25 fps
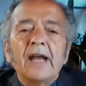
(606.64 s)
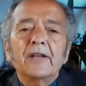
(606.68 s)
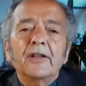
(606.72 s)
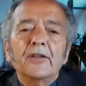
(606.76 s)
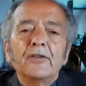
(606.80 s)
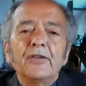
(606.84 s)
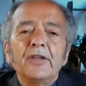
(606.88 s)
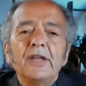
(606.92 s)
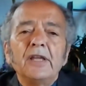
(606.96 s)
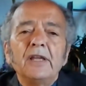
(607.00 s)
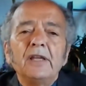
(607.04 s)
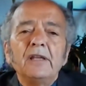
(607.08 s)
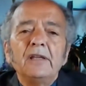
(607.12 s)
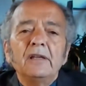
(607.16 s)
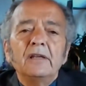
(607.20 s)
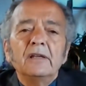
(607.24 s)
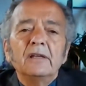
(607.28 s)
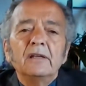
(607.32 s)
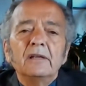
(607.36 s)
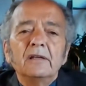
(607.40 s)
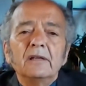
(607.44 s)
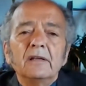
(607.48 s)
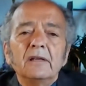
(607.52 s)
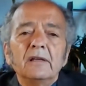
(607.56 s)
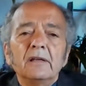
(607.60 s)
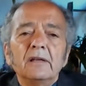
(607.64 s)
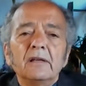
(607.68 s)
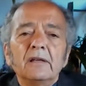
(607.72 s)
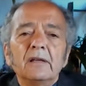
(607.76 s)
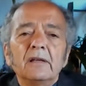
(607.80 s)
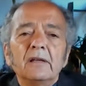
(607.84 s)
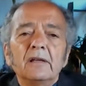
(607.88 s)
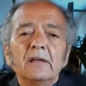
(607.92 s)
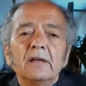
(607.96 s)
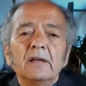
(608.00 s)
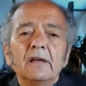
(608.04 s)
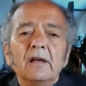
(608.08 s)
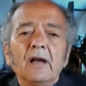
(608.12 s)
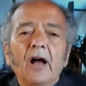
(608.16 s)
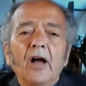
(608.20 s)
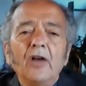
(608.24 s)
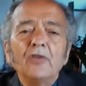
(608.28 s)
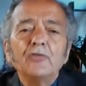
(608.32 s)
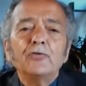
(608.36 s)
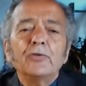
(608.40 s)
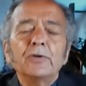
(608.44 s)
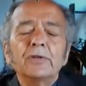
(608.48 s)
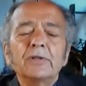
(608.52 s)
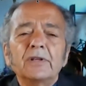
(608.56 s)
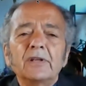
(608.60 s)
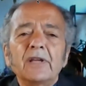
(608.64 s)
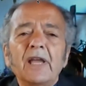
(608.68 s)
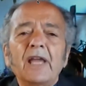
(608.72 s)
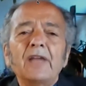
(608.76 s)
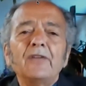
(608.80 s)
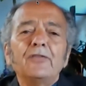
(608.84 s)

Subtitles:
out of the 100